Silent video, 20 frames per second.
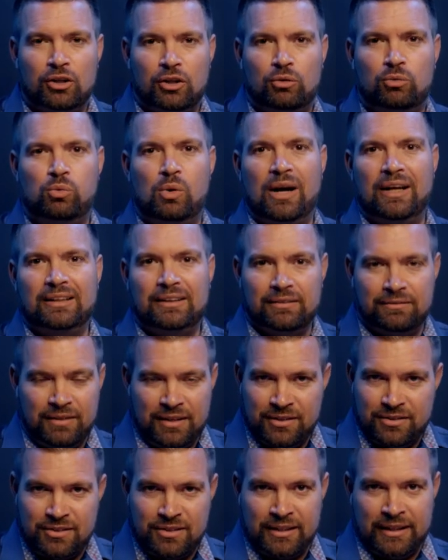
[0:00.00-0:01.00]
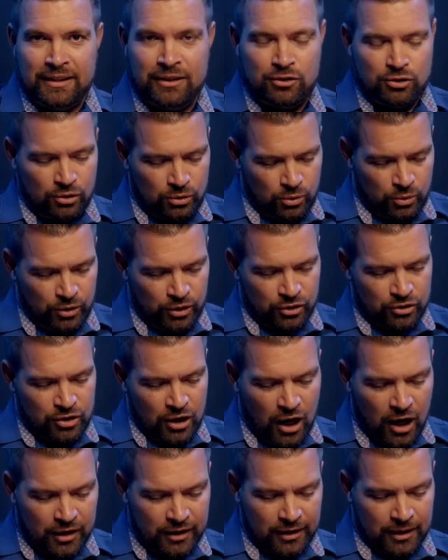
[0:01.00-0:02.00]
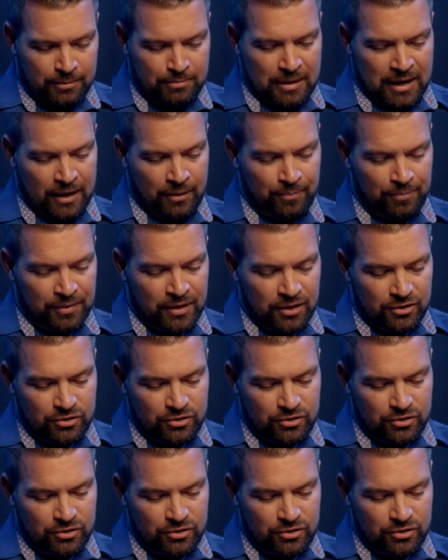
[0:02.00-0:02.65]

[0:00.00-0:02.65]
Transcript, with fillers: relevancy to who you're talking about.